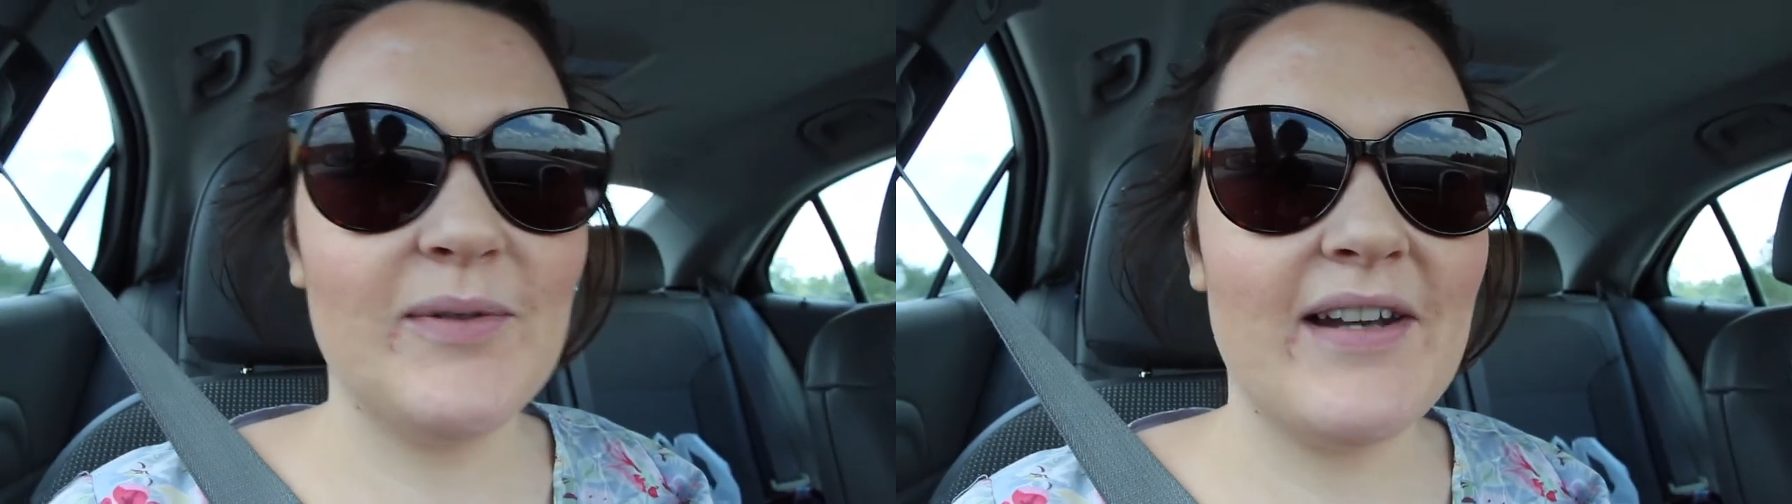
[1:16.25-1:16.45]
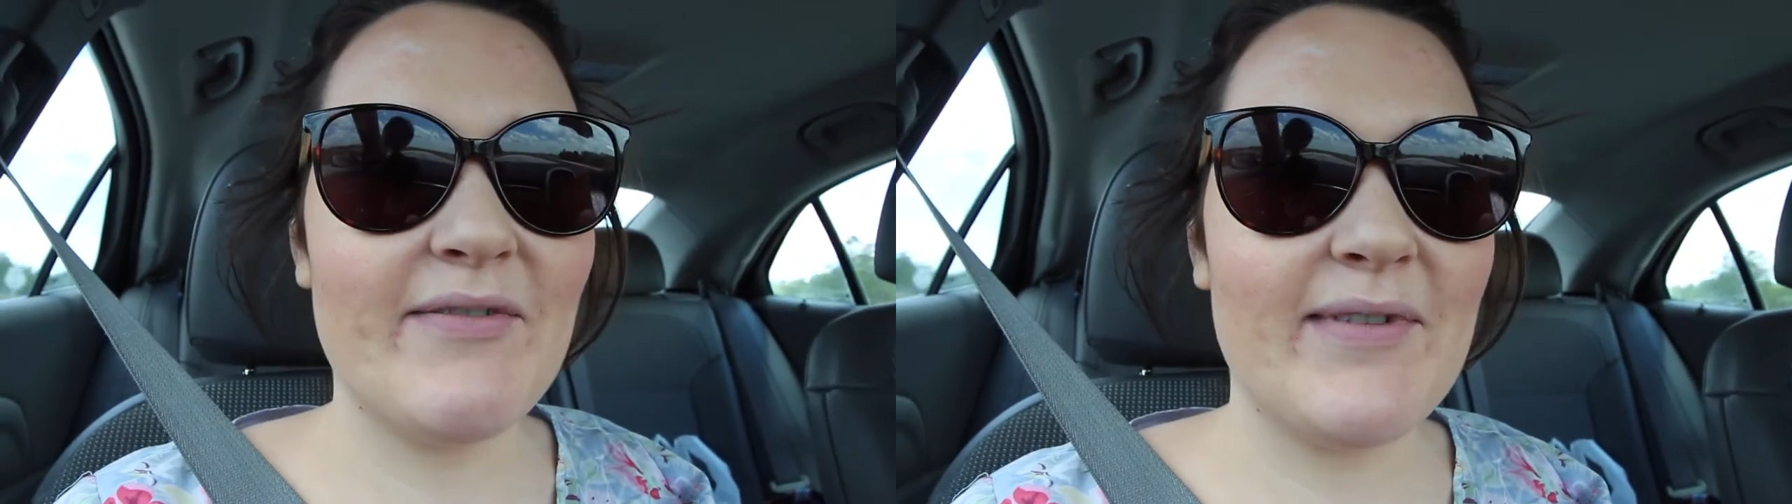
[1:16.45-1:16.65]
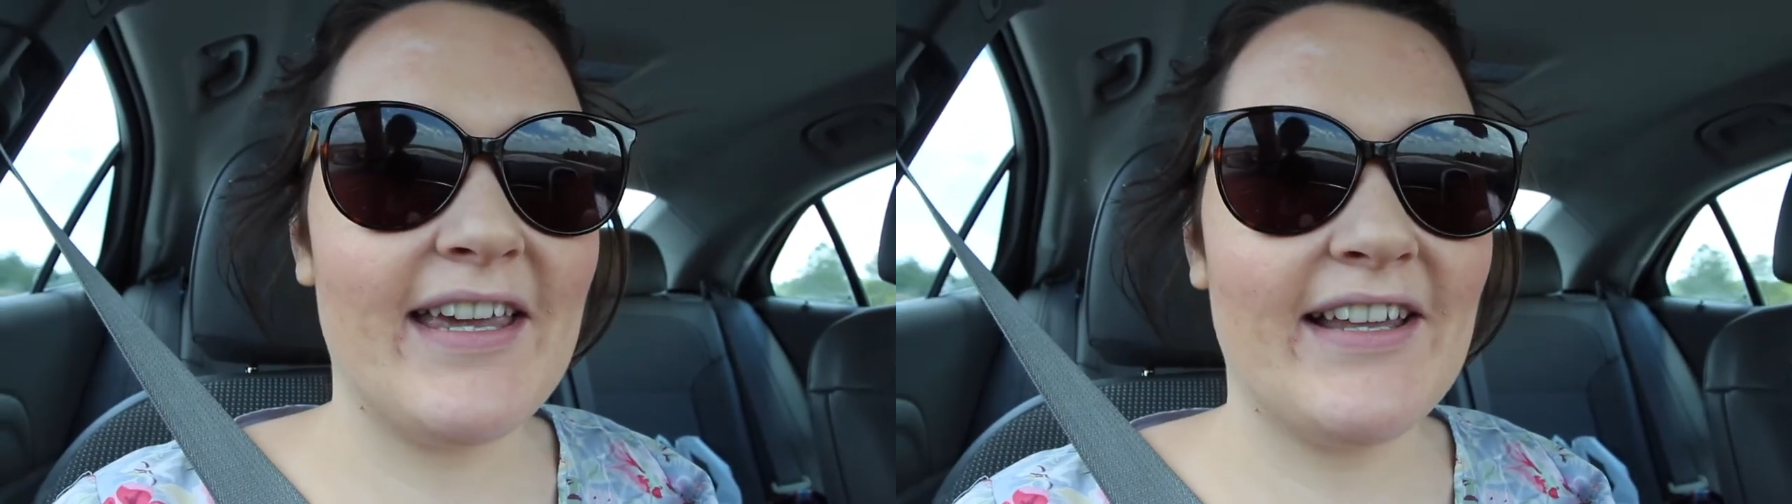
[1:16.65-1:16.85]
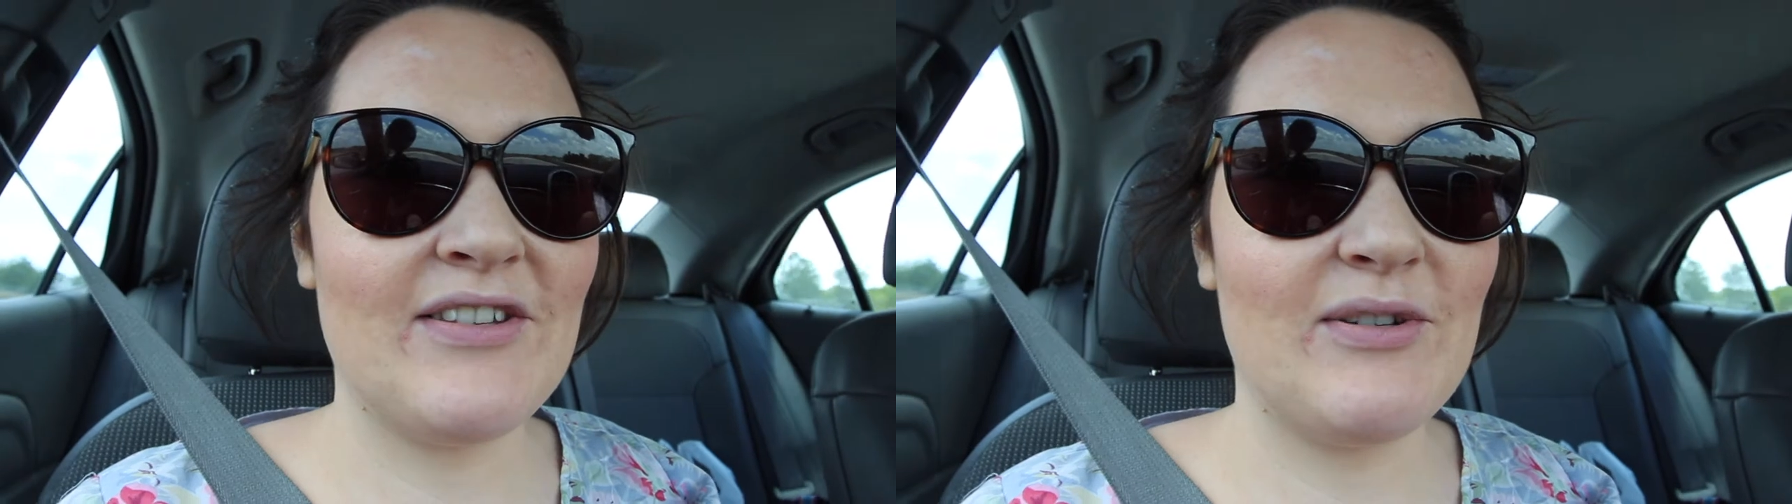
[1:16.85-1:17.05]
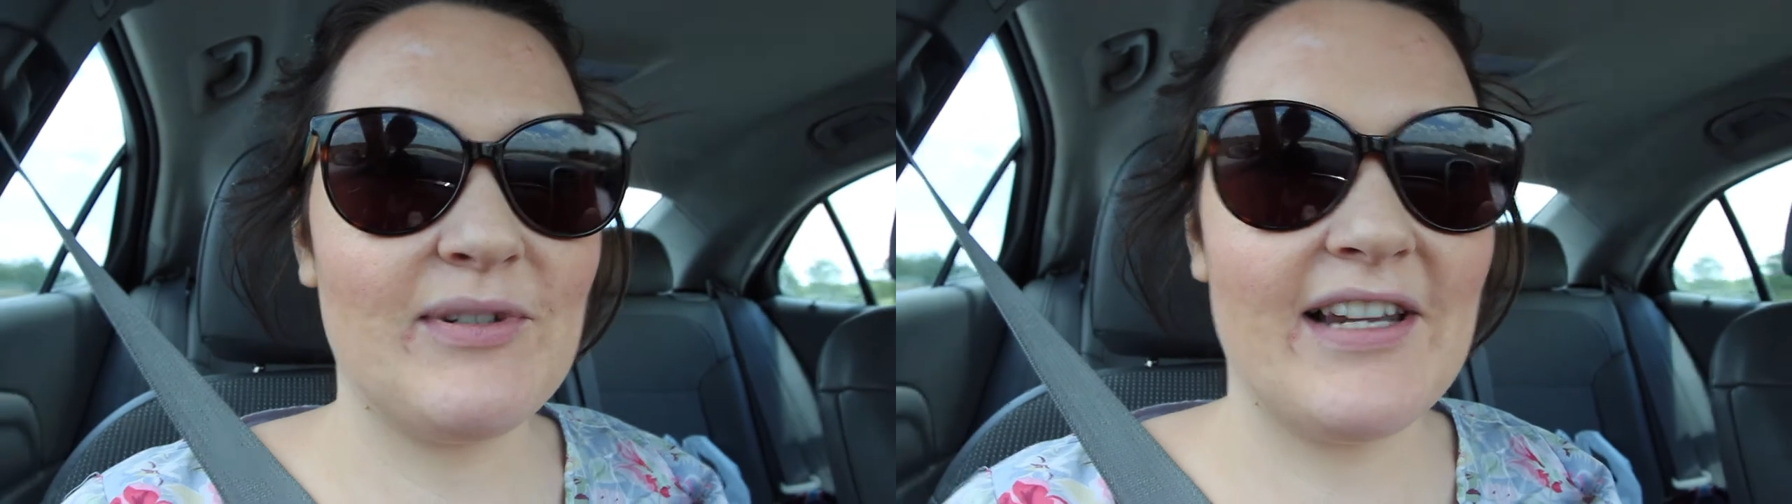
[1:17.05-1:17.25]
whenever we get
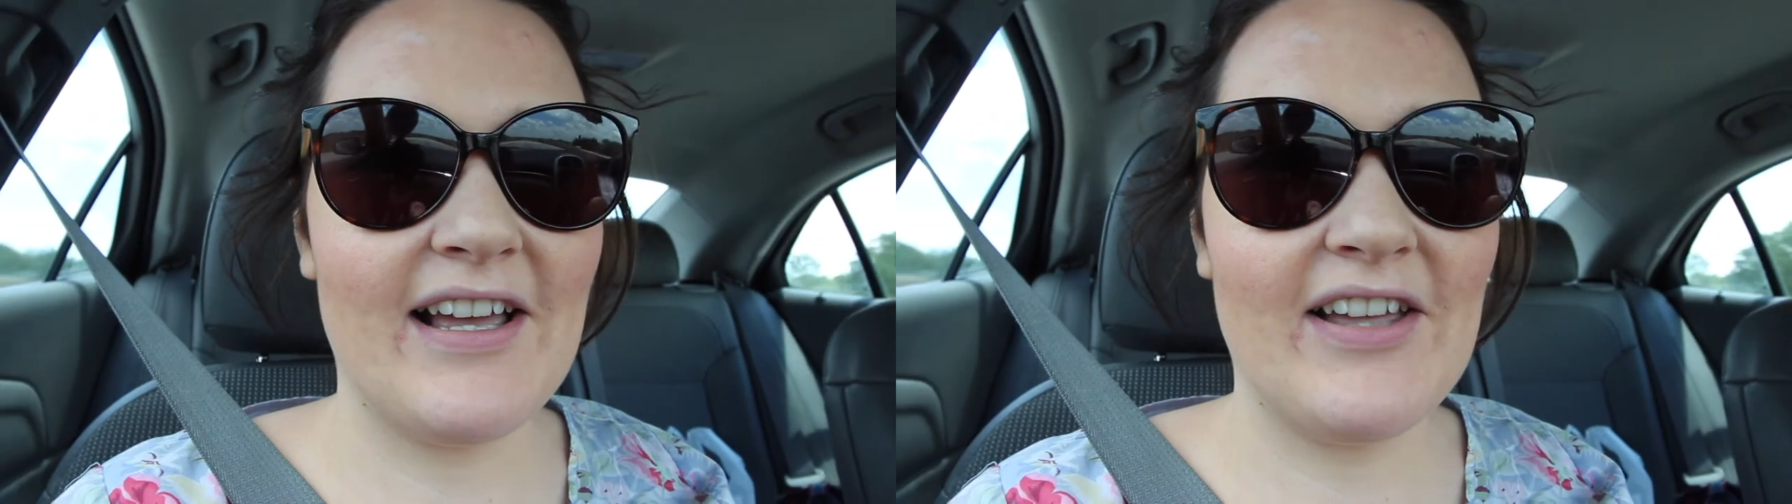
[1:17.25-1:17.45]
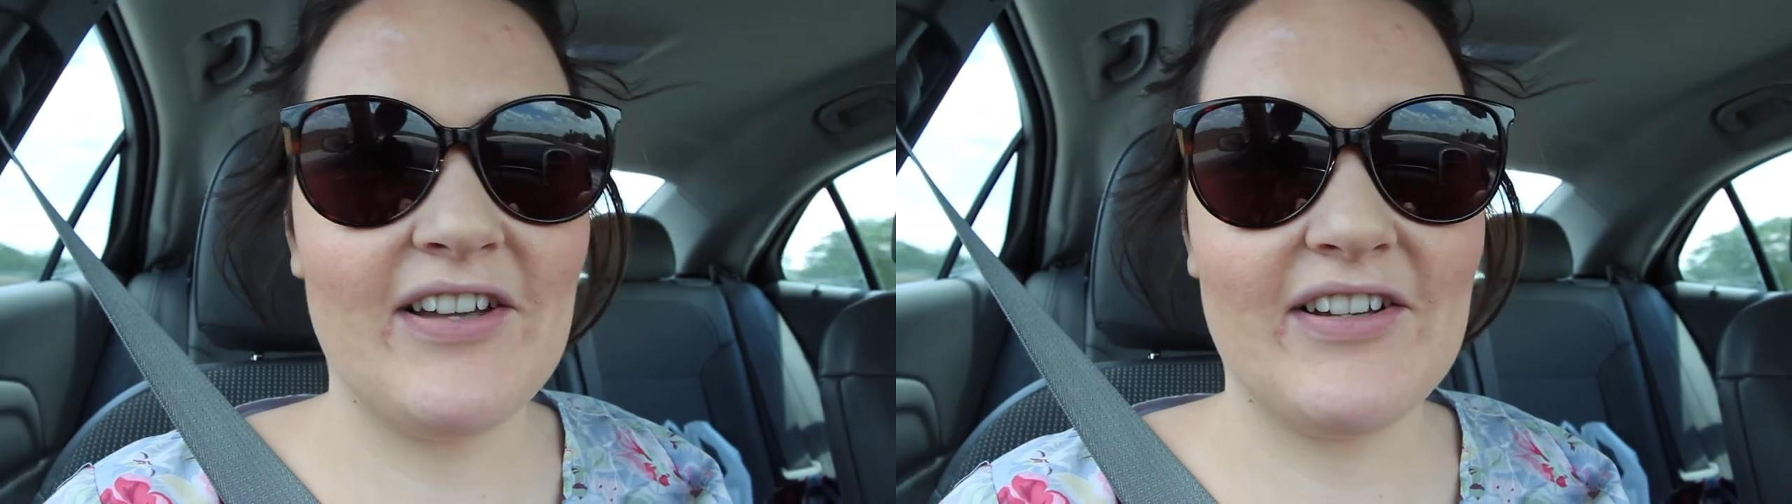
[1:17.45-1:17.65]
to the hotel